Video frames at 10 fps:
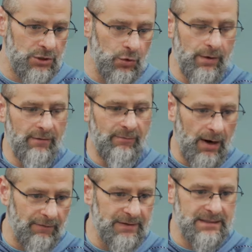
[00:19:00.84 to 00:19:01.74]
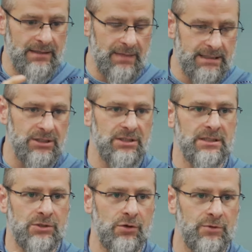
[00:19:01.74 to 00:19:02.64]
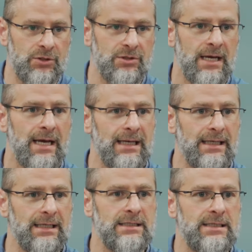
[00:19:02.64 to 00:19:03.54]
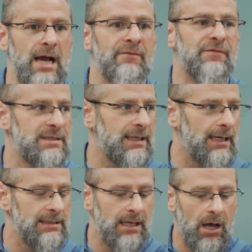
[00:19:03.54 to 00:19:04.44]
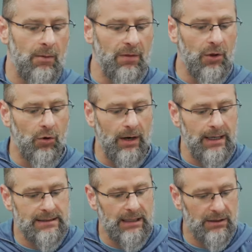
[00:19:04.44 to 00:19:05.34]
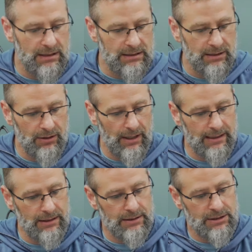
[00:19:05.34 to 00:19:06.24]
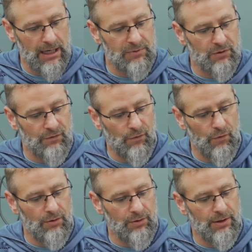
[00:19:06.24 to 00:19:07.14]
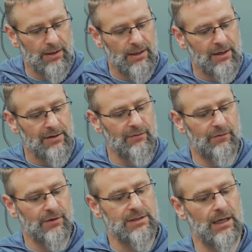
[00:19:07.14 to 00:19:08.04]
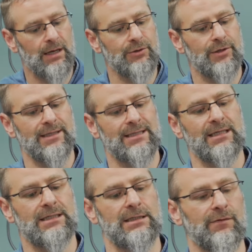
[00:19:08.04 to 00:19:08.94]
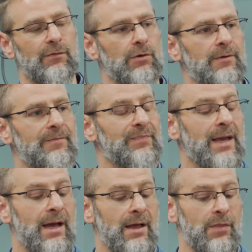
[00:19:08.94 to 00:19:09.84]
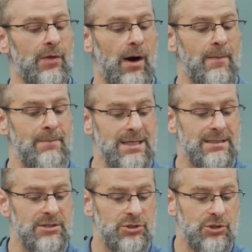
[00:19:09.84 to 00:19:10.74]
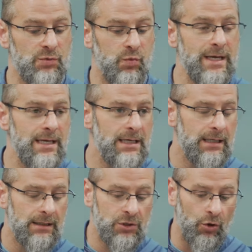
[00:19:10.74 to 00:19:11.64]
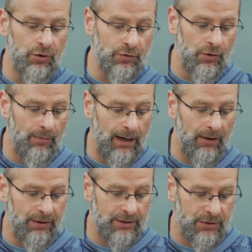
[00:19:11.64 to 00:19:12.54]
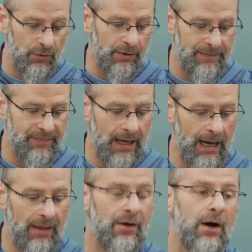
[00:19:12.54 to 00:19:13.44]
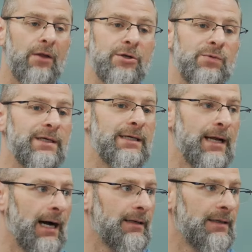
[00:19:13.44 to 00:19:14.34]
story of prophets and messages and scriptures is emphasized. But the Quran tells us here in chapter 4, verse 164, there are messengers we told you about their story, and there are others we did not.